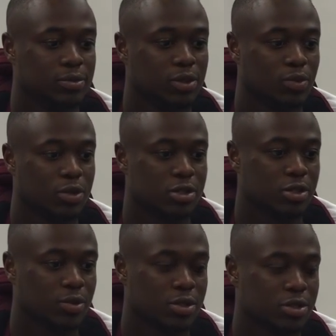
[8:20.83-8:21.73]
He works
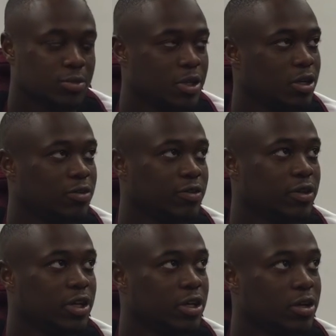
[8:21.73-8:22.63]
his butt off every
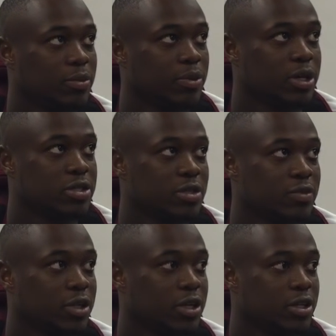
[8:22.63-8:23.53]
day, kind of practice
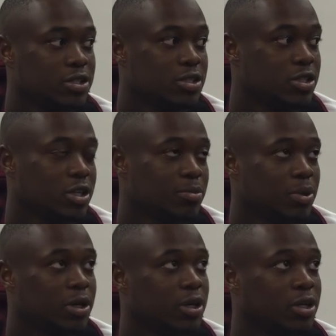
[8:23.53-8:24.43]
every day. He's a team
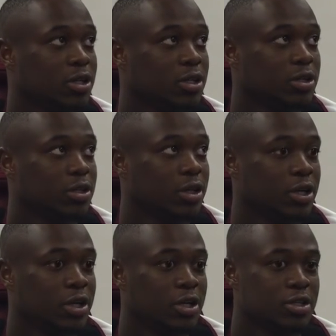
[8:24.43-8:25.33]
player and a leader.
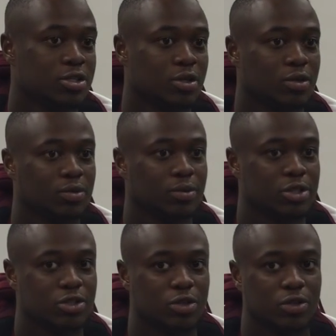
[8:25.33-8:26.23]
So
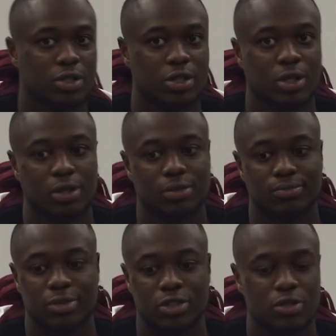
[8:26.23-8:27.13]
it's
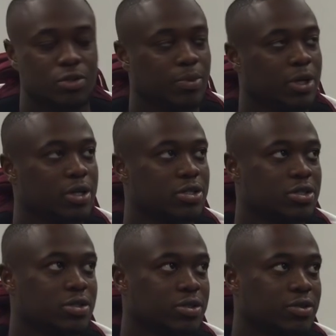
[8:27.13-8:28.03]
no surprise
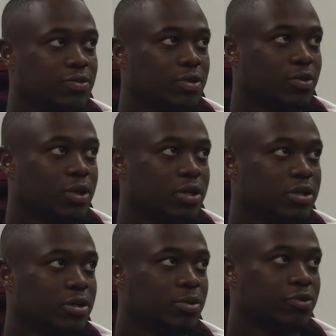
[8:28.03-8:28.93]
for the
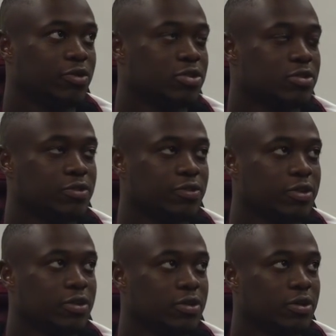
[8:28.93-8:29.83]
way he performs on the
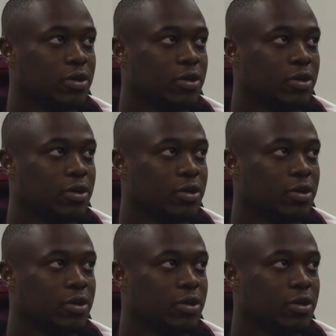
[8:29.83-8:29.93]
field.